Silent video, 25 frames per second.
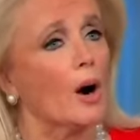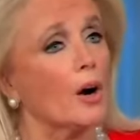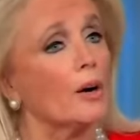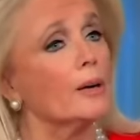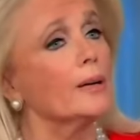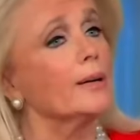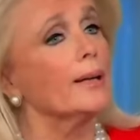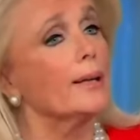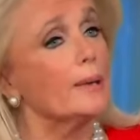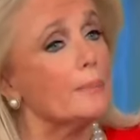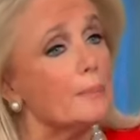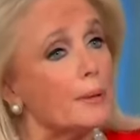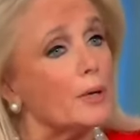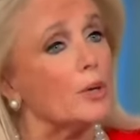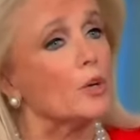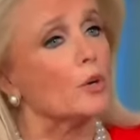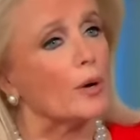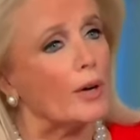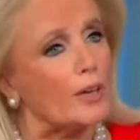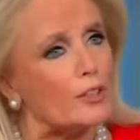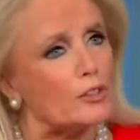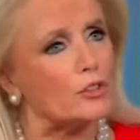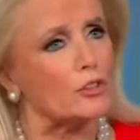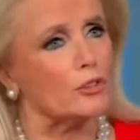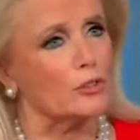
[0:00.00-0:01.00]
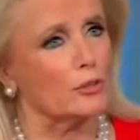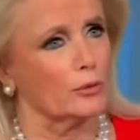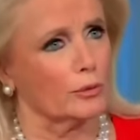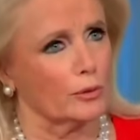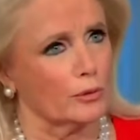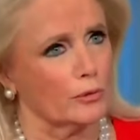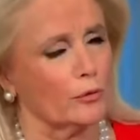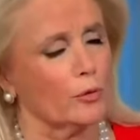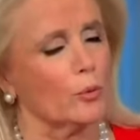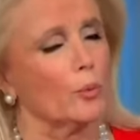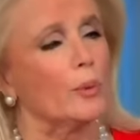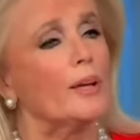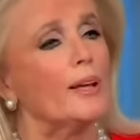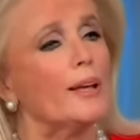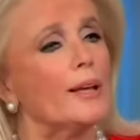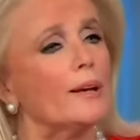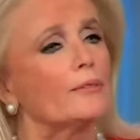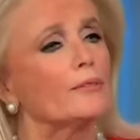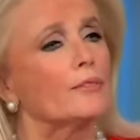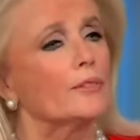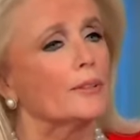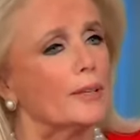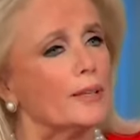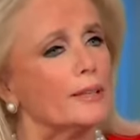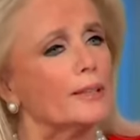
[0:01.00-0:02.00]
Our immigration reform, we
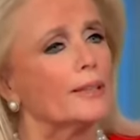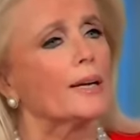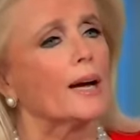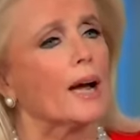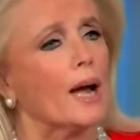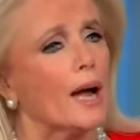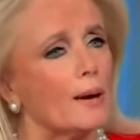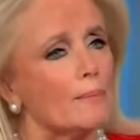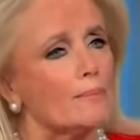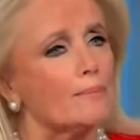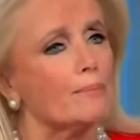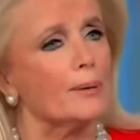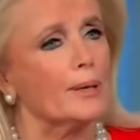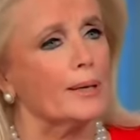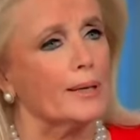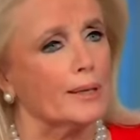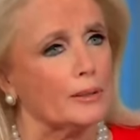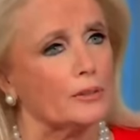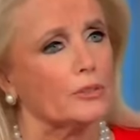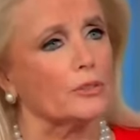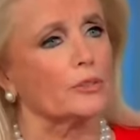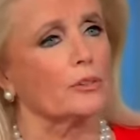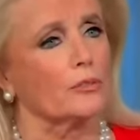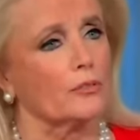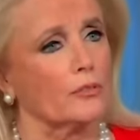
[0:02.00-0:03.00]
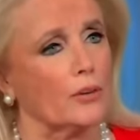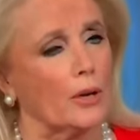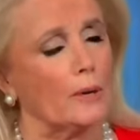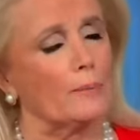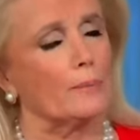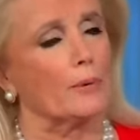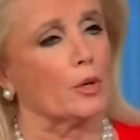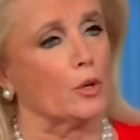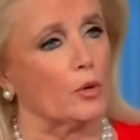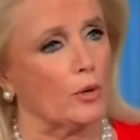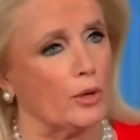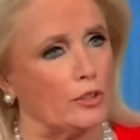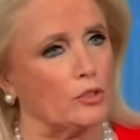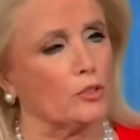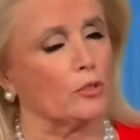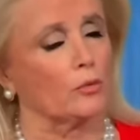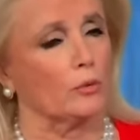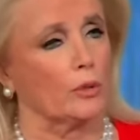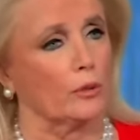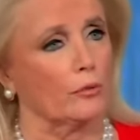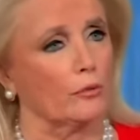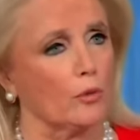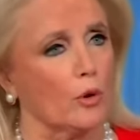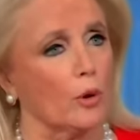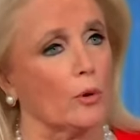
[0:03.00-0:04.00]
have needed comprehensive
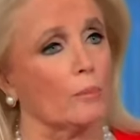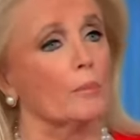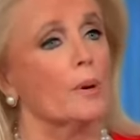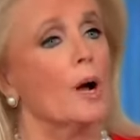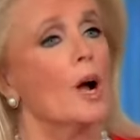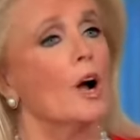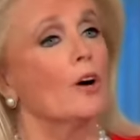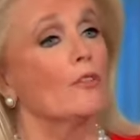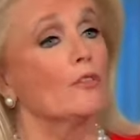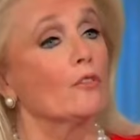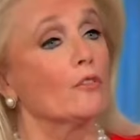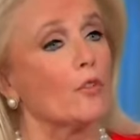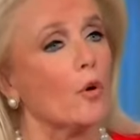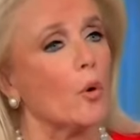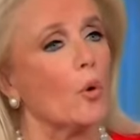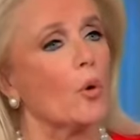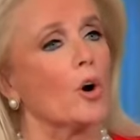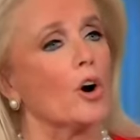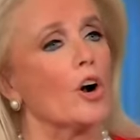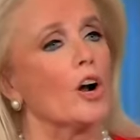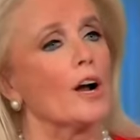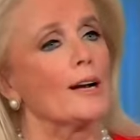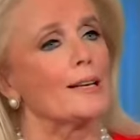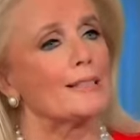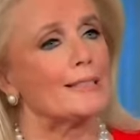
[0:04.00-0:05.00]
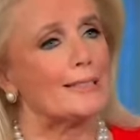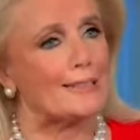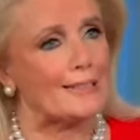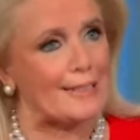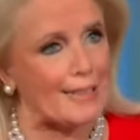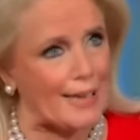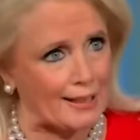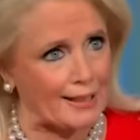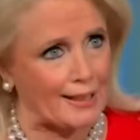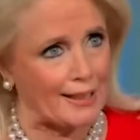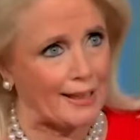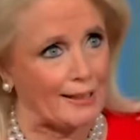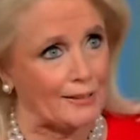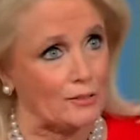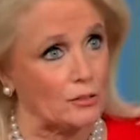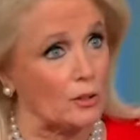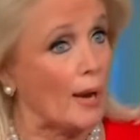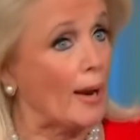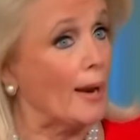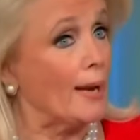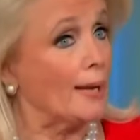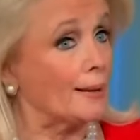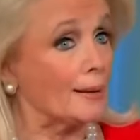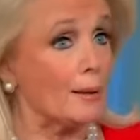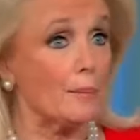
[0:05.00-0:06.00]
immigration reform for
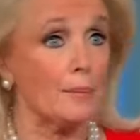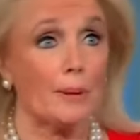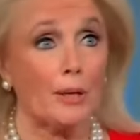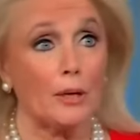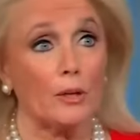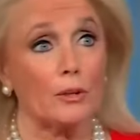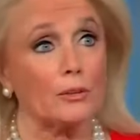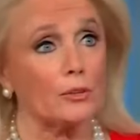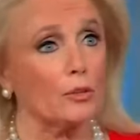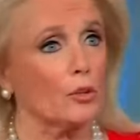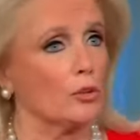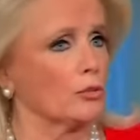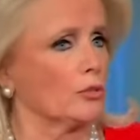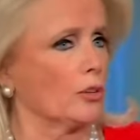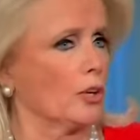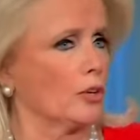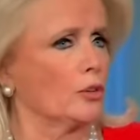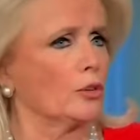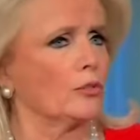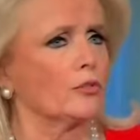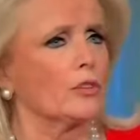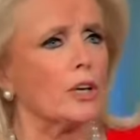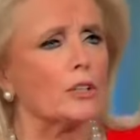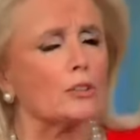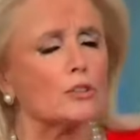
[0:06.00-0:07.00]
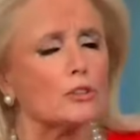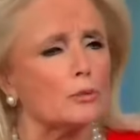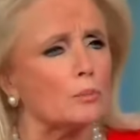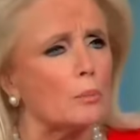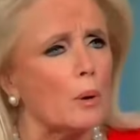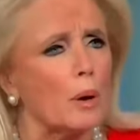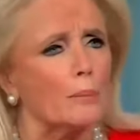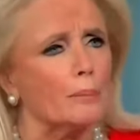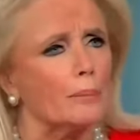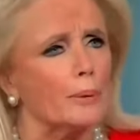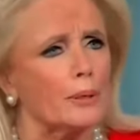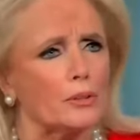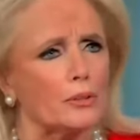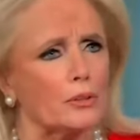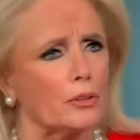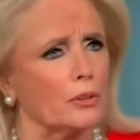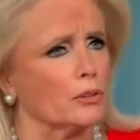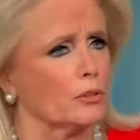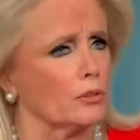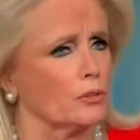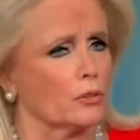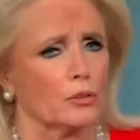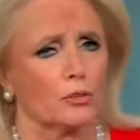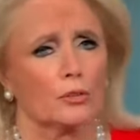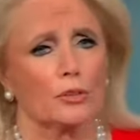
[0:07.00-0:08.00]
decades. Let me also say, you've got small
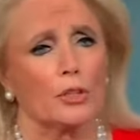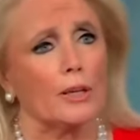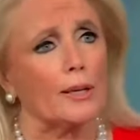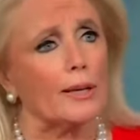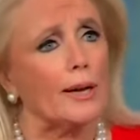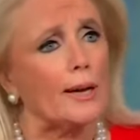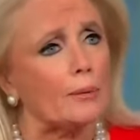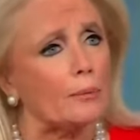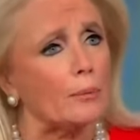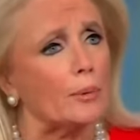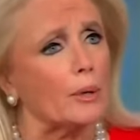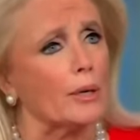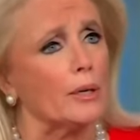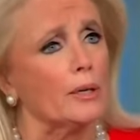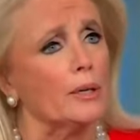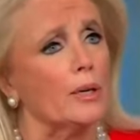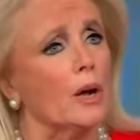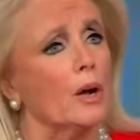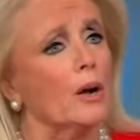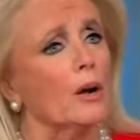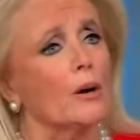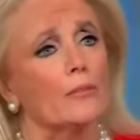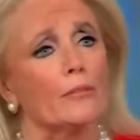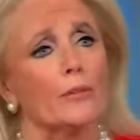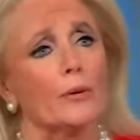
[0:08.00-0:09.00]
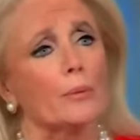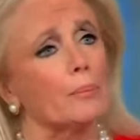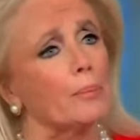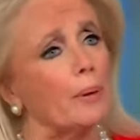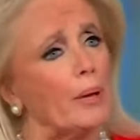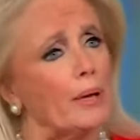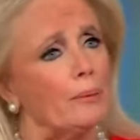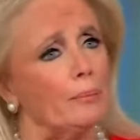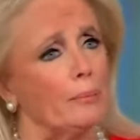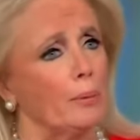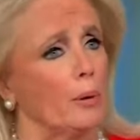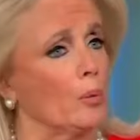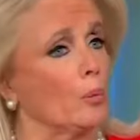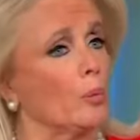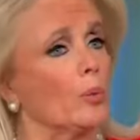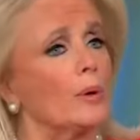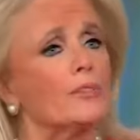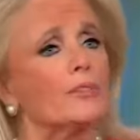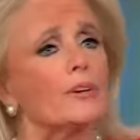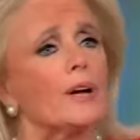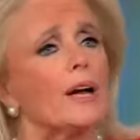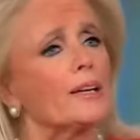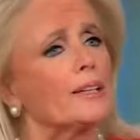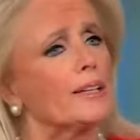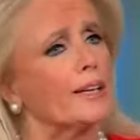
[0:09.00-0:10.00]
businesses clamoring for people.
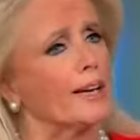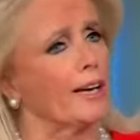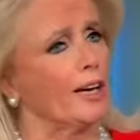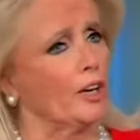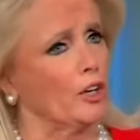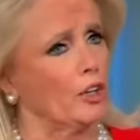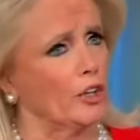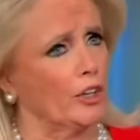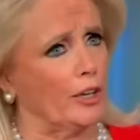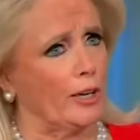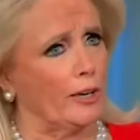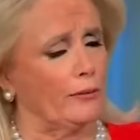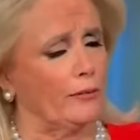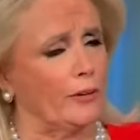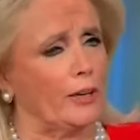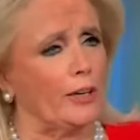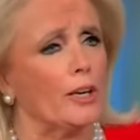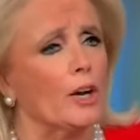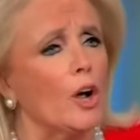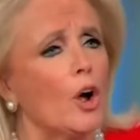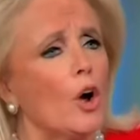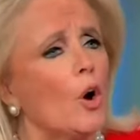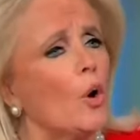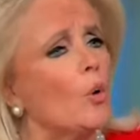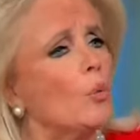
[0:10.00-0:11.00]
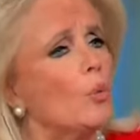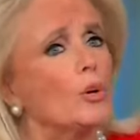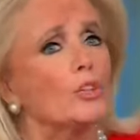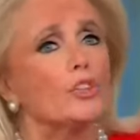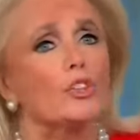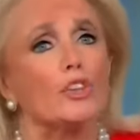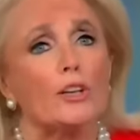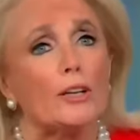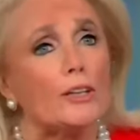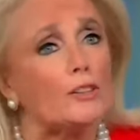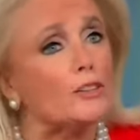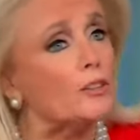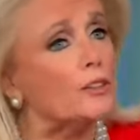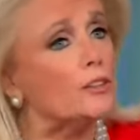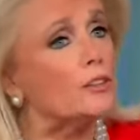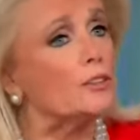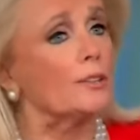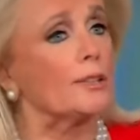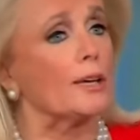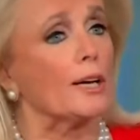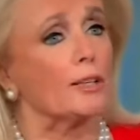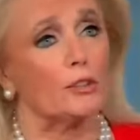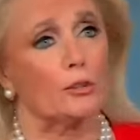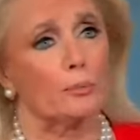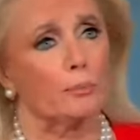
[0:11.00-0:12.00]
We've got caregiving, which is
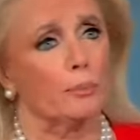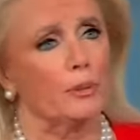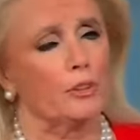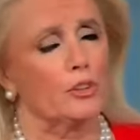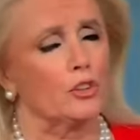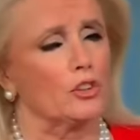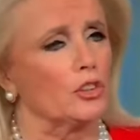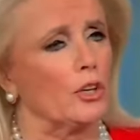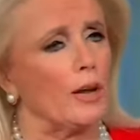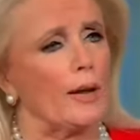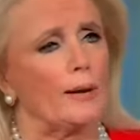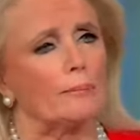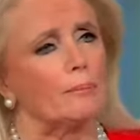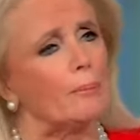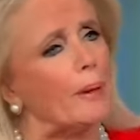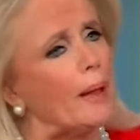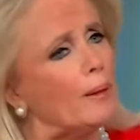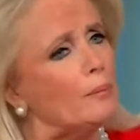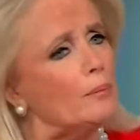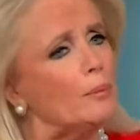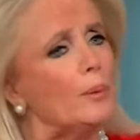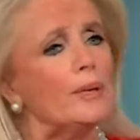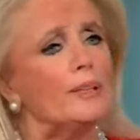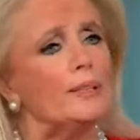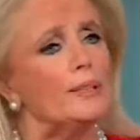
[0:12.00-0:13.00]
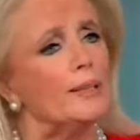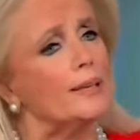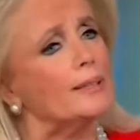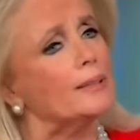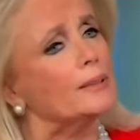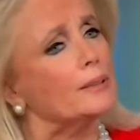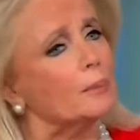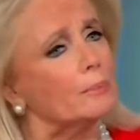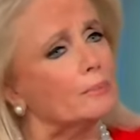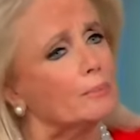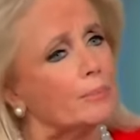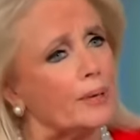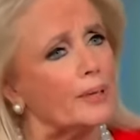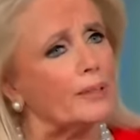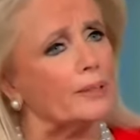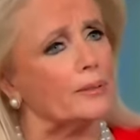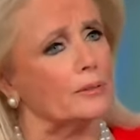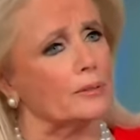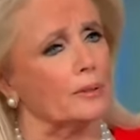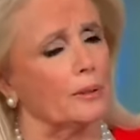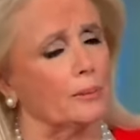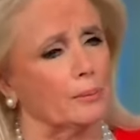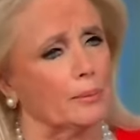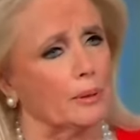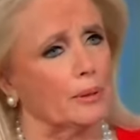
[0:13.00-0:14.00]
in desperate shape, and we need to bring
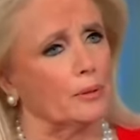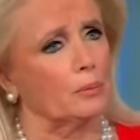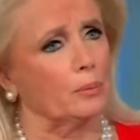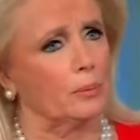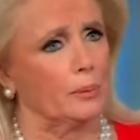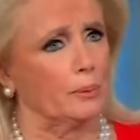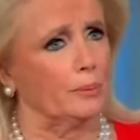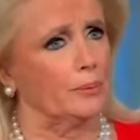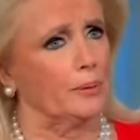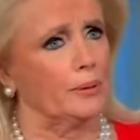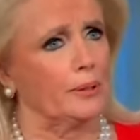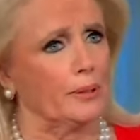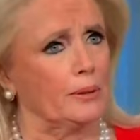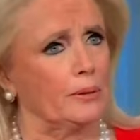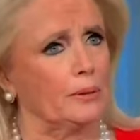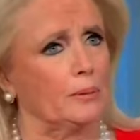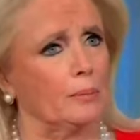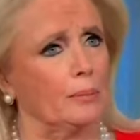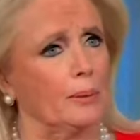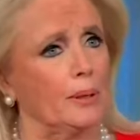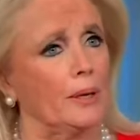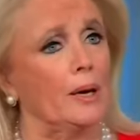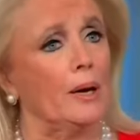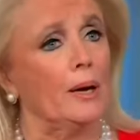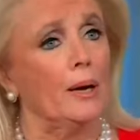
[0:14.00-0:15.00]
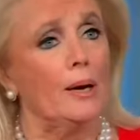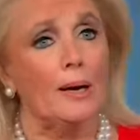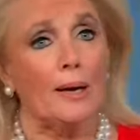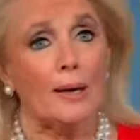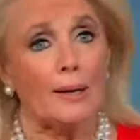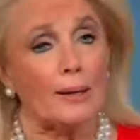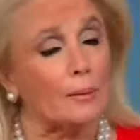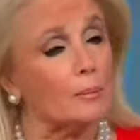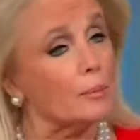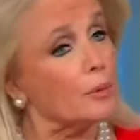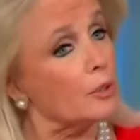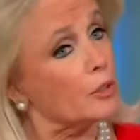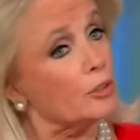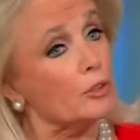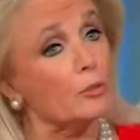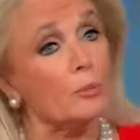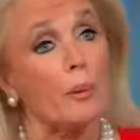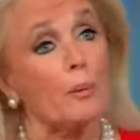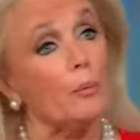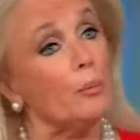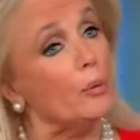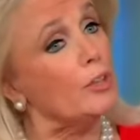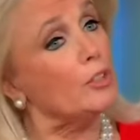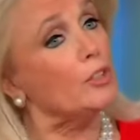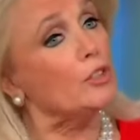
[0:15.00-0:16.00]
some of these people need to be immigrants,
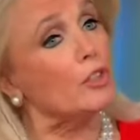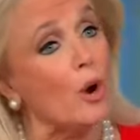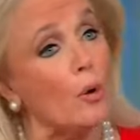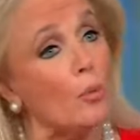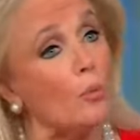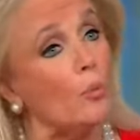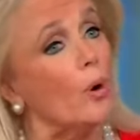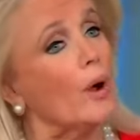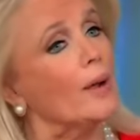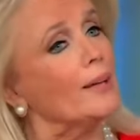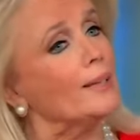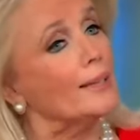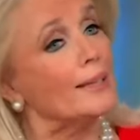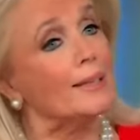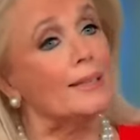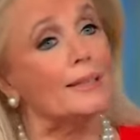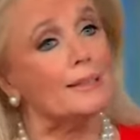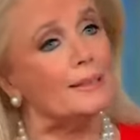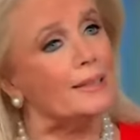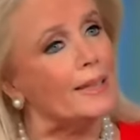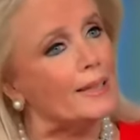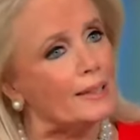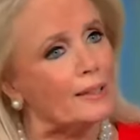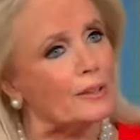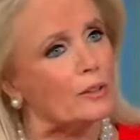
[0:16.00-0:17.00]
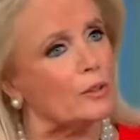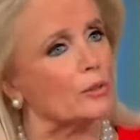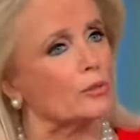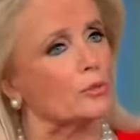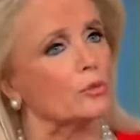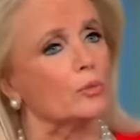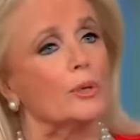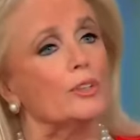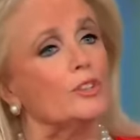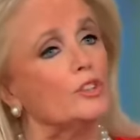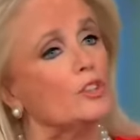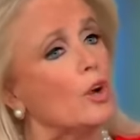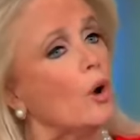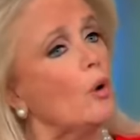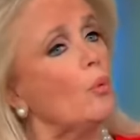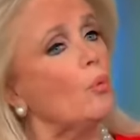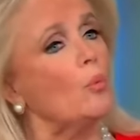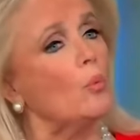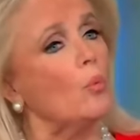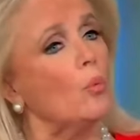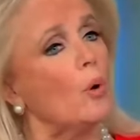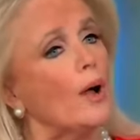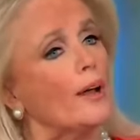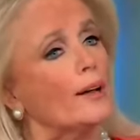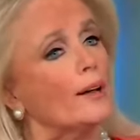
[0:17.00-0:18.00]
but we don't want illegals. We
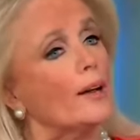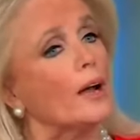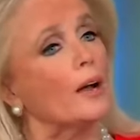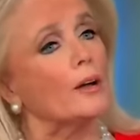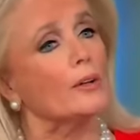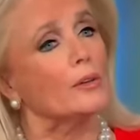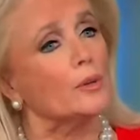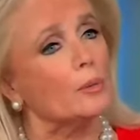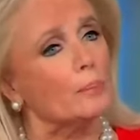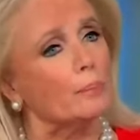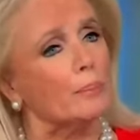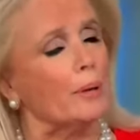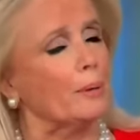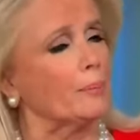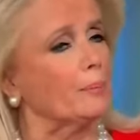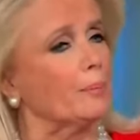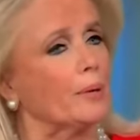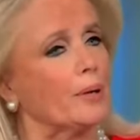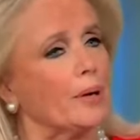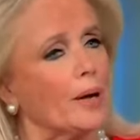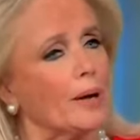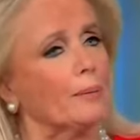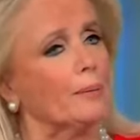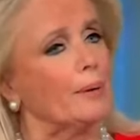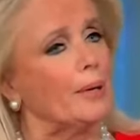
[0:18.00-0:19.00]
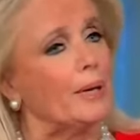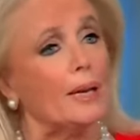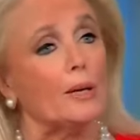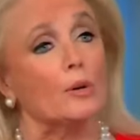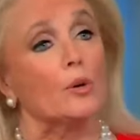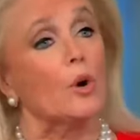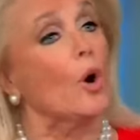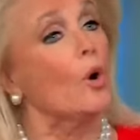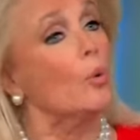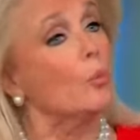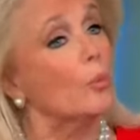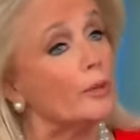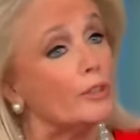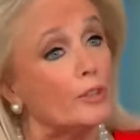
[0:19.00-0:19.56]
don't want other people coming in.